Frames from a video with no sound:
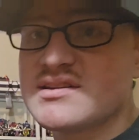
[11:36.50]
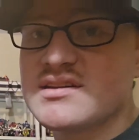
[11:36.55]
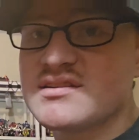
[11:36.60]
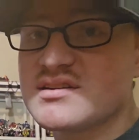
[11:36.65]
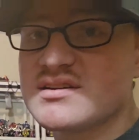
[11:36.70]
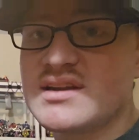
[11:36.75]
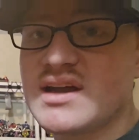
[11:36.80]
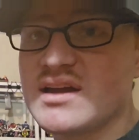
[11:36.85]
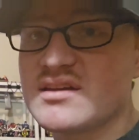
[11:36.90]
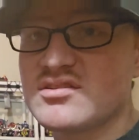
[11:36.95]
is
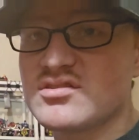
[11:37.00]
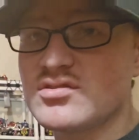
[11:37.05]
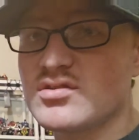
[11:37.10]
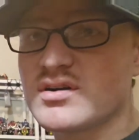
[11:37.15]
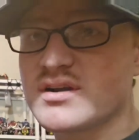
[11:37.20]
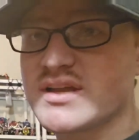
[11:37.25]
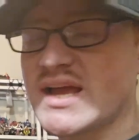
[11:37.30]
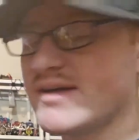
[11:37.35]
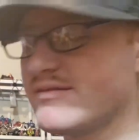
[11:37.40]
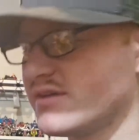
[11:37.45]
a nice
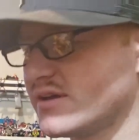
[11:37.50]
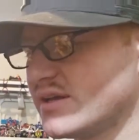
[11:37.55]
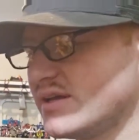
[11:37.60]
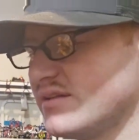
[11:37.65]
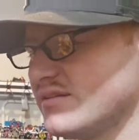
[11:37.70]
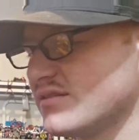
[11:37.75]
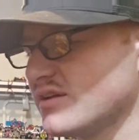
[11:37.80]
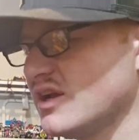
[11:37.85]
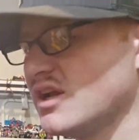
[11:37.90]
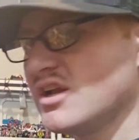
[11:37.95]
look, having
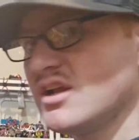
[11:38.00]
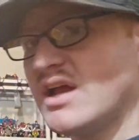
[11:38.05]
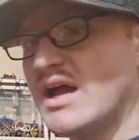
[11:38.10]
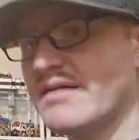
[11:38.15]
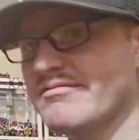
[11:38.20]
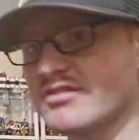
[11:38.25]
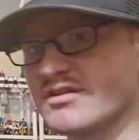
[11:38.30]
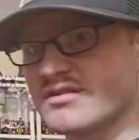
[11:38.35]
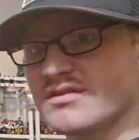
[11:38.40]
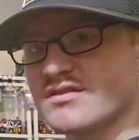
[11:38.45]

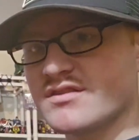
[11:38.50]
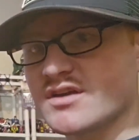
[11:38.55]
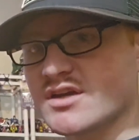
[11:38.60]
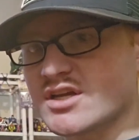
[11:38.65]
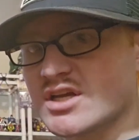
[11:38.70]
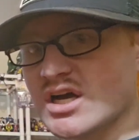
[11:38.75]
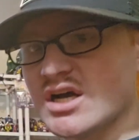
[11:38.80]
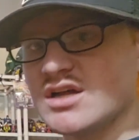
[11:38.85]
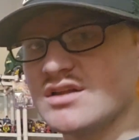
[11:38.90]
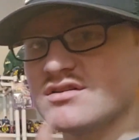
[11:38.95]
the
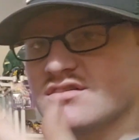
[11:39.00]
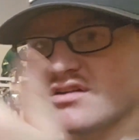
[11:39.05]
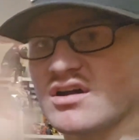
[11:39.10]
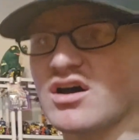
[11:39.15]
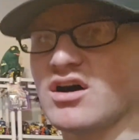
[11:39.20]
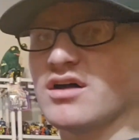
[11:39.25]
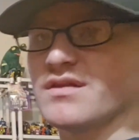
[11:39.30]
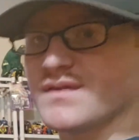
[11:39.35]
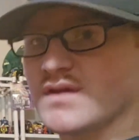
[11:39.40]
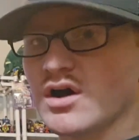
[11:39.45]
guns
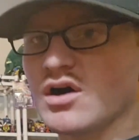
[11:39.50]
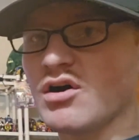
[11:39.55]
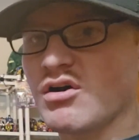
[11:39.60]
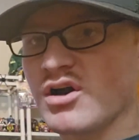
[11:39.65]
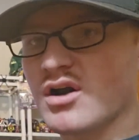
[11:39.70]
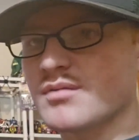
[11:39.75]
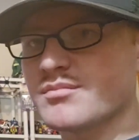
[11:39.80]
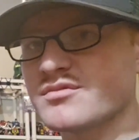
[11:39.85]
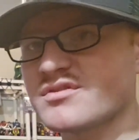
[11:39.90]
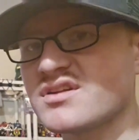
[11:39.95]
on the
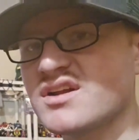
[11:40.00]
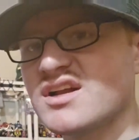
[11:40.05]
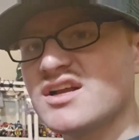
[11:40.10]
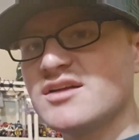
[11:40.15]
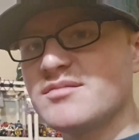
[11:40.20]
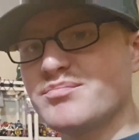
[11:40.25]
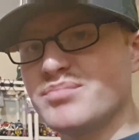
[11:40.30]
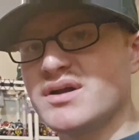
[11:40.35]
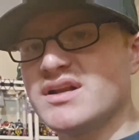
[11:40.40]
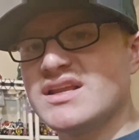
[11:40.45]
arms,
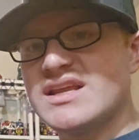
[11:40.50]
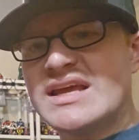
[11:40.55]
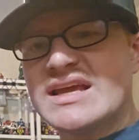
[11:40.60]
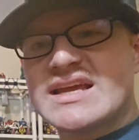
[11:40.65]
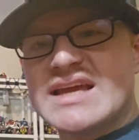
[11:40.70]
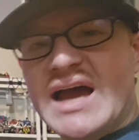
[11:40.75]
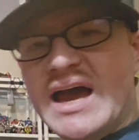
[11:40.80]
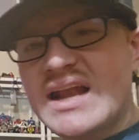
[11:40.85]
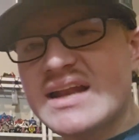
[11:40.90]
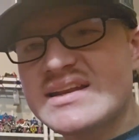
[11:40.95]
but it
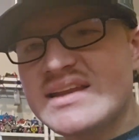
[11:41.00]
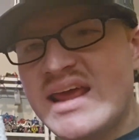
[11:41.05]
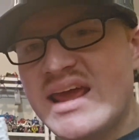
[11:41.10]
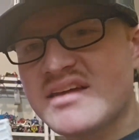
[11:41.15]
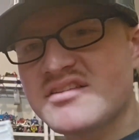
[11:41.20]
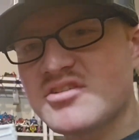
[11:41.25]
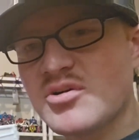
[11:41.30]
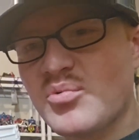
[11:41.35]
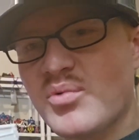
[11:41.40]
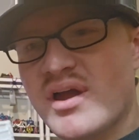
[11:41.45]
kind of
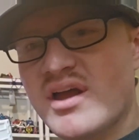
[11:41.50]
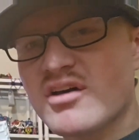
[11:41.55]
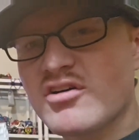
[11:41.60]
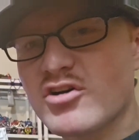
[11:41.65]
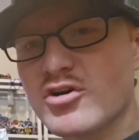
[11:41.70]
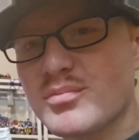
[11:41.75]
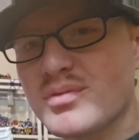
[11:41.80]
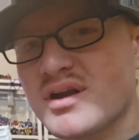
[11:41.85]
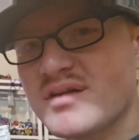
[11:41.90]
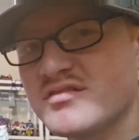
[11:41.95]
takes away a
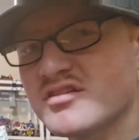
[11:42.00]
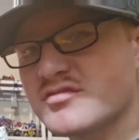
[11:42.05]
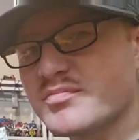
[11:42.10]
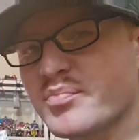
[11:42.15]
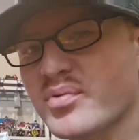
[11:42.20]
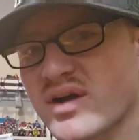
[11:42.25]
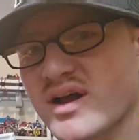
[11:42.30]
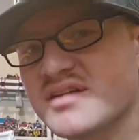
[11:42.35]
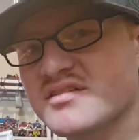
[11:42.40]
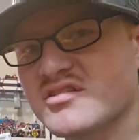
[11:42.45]
little bit of his
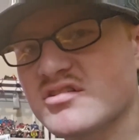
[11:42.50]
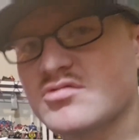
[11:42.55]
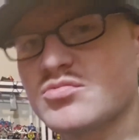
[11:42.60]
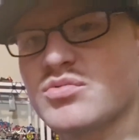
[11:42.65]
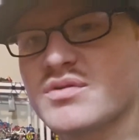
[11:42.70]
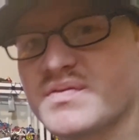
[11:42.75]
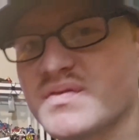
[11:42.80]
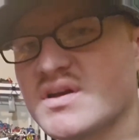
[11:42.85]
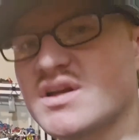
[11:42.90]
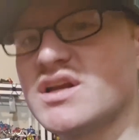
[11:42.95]
presence
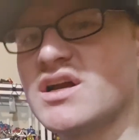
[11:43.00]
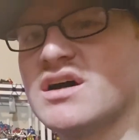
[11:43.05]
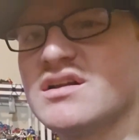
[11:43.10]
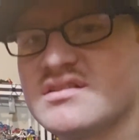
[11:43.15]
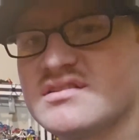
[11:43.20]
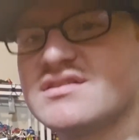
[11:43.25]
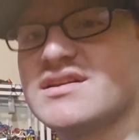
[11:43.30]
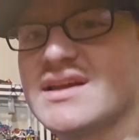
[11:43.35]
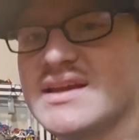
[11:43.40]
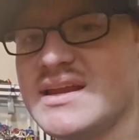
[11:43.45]
with the gun
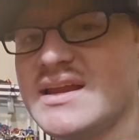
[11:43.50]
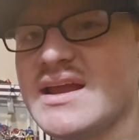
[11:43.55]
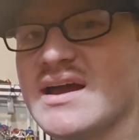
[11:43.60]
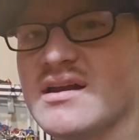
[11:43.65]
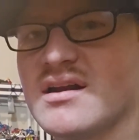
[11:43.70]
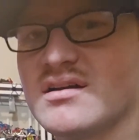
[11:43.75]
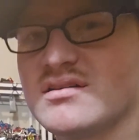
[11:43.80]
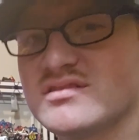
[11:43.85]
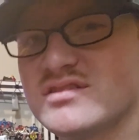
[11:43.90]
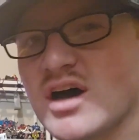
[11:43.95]
sticking out
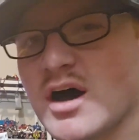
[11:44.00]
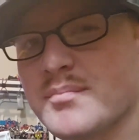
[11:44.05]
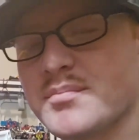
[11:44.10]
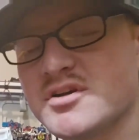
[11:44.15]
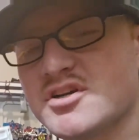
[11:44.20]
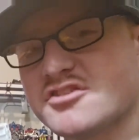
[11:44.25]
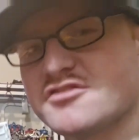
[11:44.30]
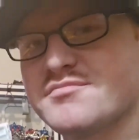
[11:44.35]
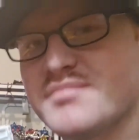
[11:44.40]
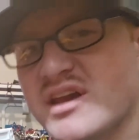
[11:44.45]
on top.
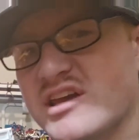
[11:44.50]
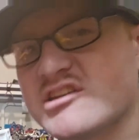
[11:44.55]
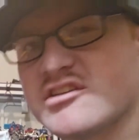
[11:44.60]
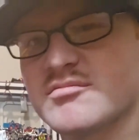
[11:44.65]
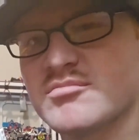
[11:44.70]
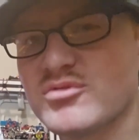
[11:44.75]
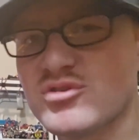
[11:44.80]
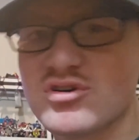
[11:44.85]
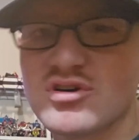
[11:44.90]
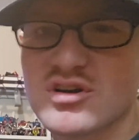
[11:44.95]
It just makes
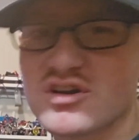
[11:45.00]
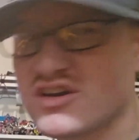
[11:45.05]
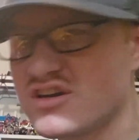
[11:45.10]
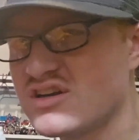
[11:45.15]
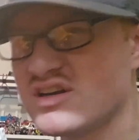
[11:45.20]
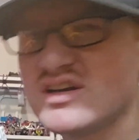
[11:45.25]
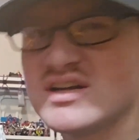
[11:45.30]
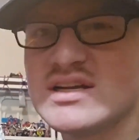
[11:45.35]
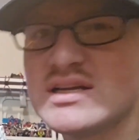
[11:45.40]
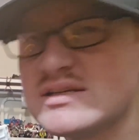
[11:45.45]
him
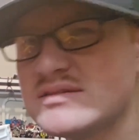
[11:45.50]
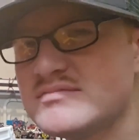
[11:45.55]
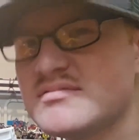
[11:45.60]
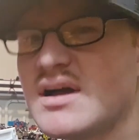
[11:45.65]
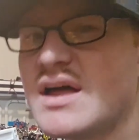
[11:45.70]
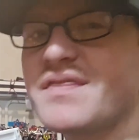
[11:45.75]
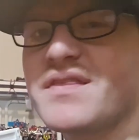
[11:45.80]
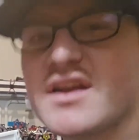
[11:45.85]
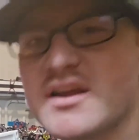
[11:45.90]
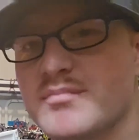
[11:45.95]
look,
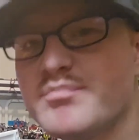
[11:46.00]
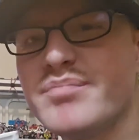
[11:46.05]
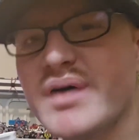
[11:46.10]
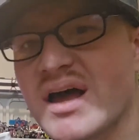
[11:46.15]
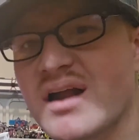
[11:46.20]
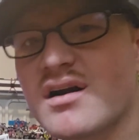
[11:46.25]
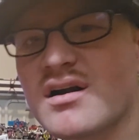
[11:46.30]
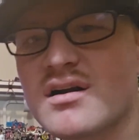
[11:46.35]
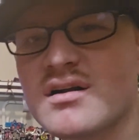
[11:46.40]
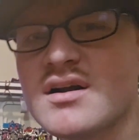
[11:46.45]
I think,
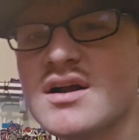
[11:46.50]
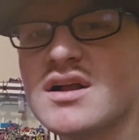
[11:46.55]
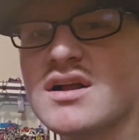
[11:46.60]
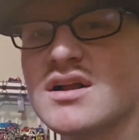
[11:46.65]
better.